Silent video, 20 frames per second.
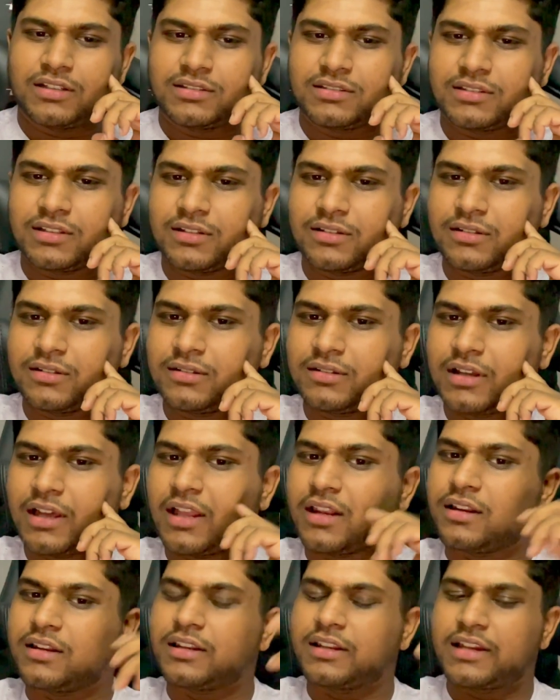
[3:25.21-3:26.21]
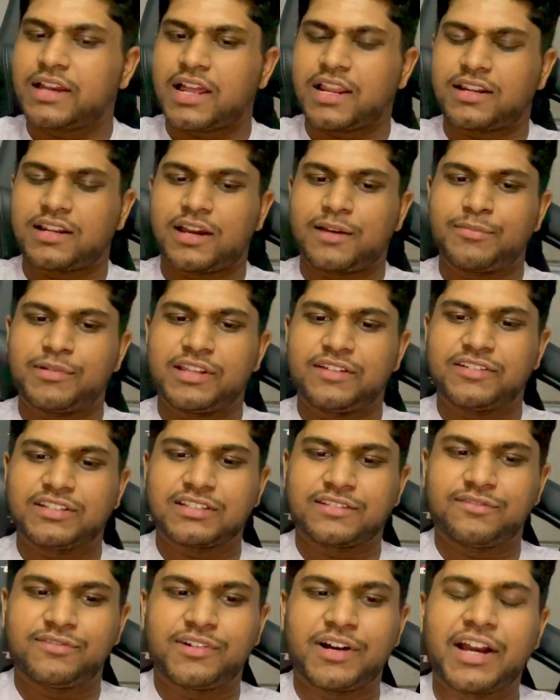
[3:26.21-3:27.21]
So, and in Canada, I believe it's
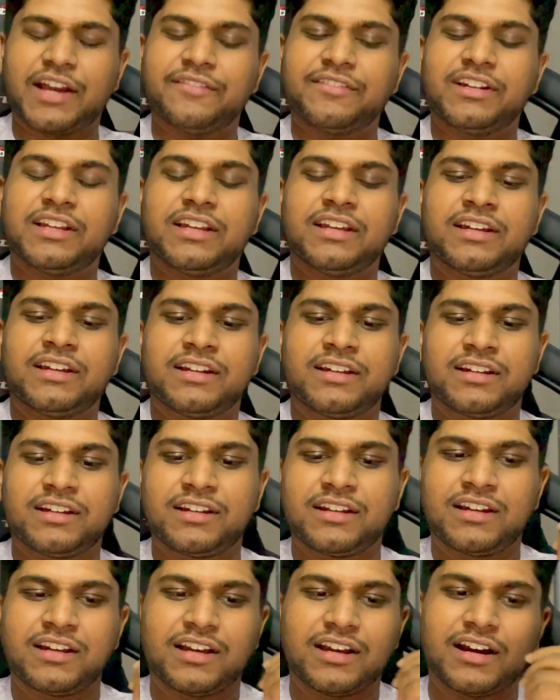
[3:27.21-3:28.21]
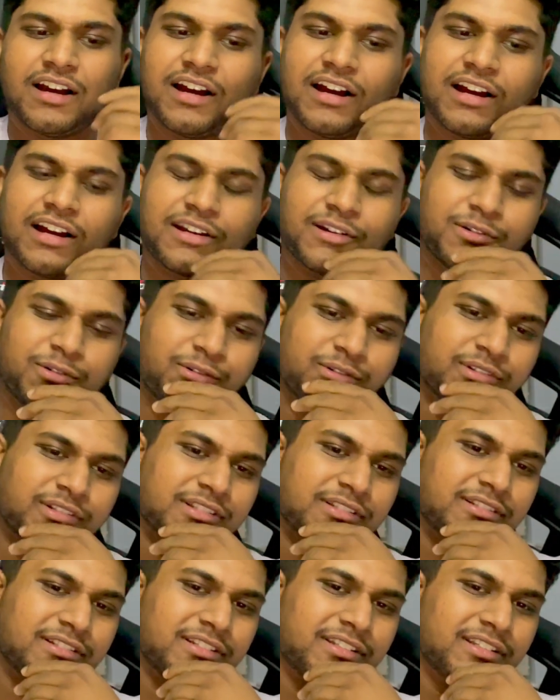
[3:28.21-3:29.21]
a 5-year course
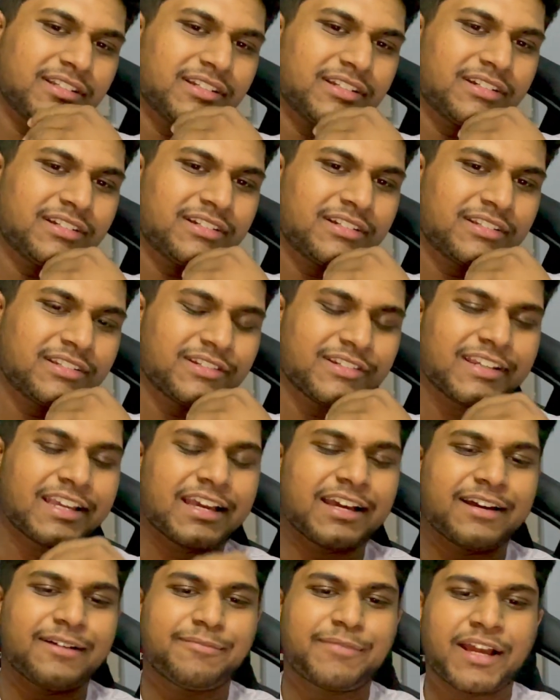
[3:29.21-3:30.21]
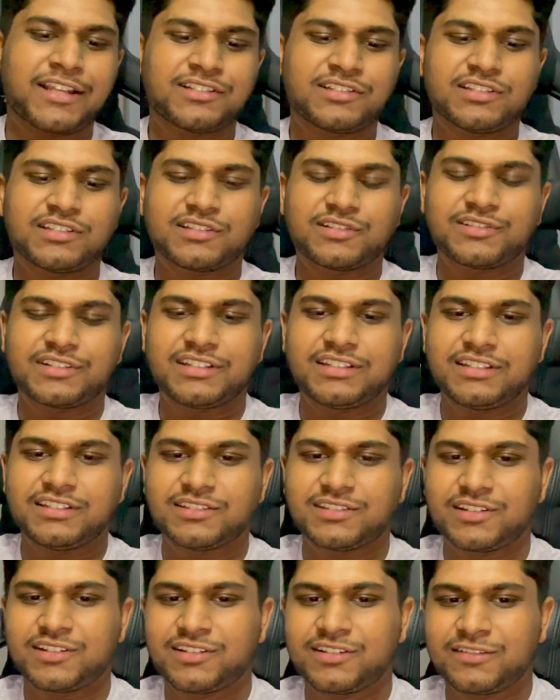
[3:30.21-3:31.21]
to get a bachelor's degree.
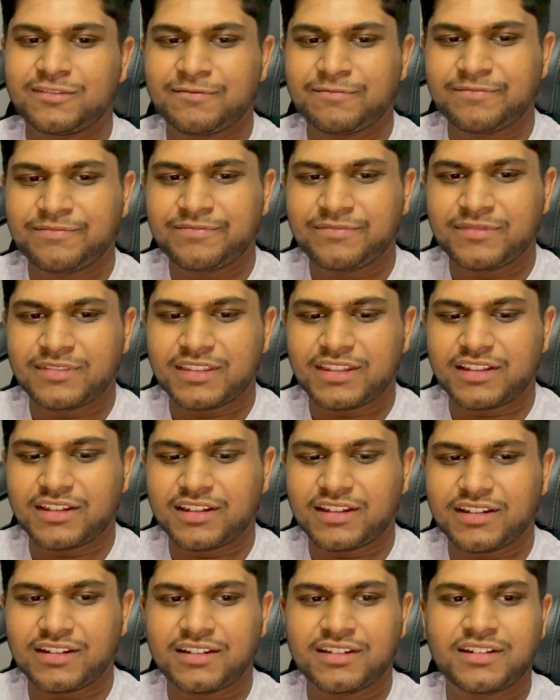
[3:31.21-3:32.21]
So, yeah.